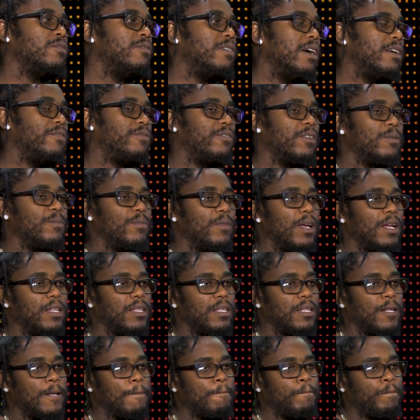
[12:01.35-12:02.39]
survive from that.
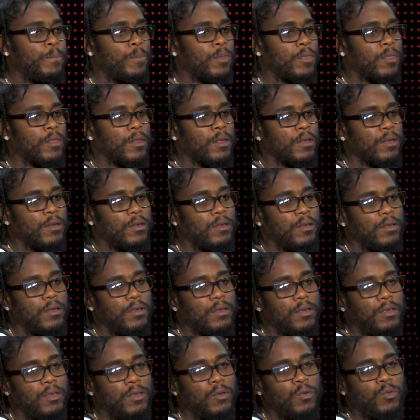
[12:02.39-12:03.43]

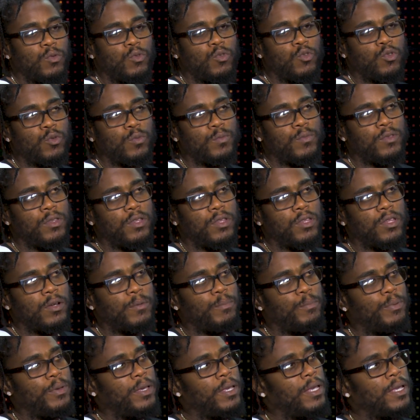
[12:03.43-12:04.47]
YouTube
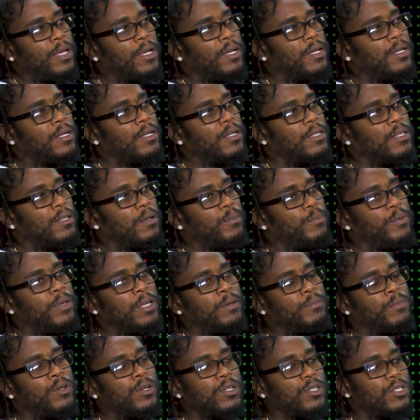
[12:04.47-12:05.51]
no pay
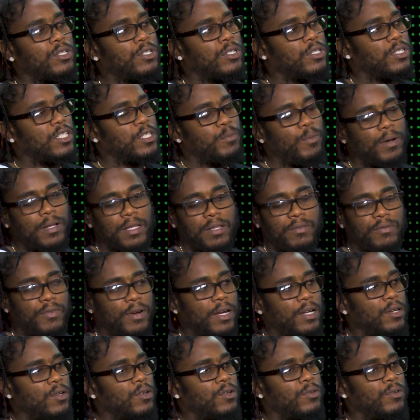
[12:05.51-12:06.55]
much.
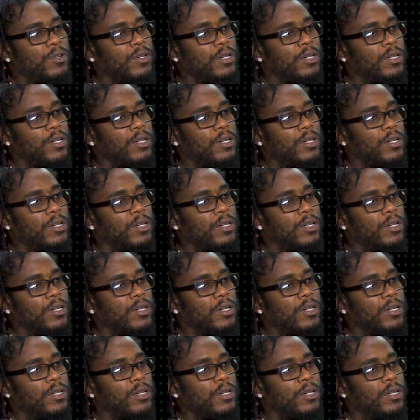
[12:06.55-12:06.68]
Spotify don't